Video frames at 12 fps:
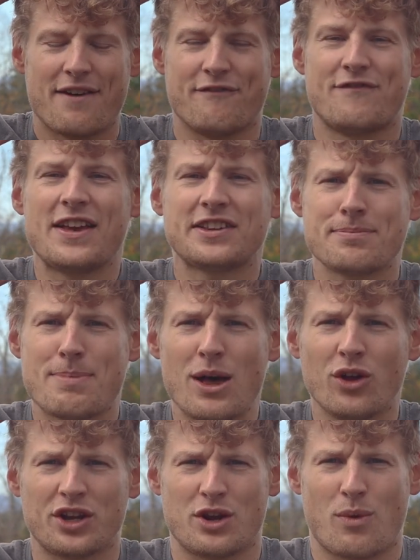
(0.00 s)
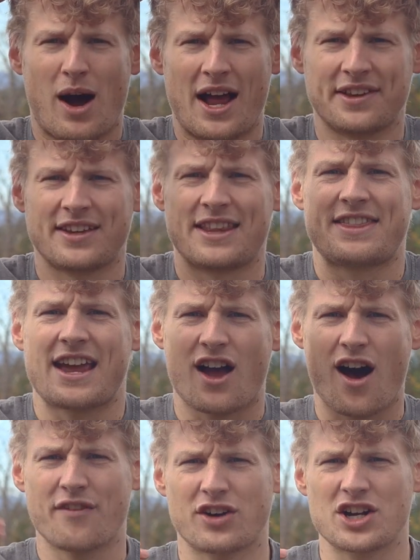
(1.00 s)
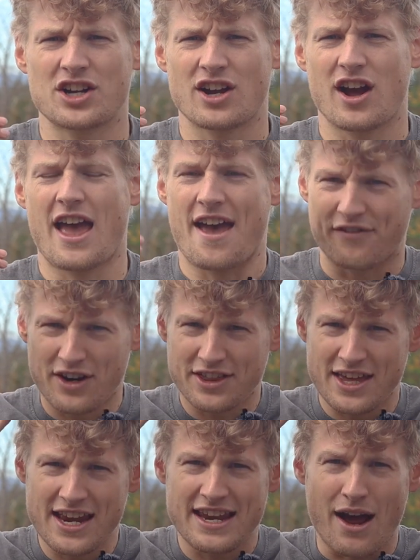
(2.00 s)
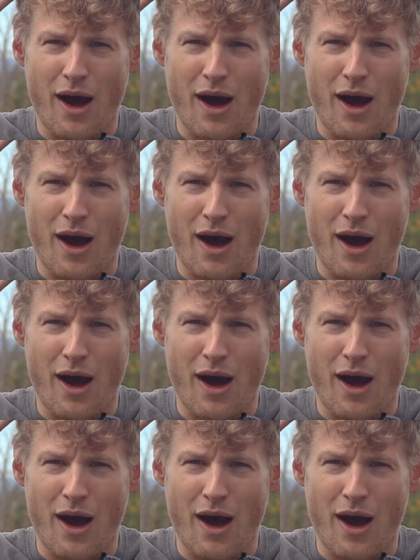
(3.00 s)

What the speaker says: Visibility wise, they covered everything.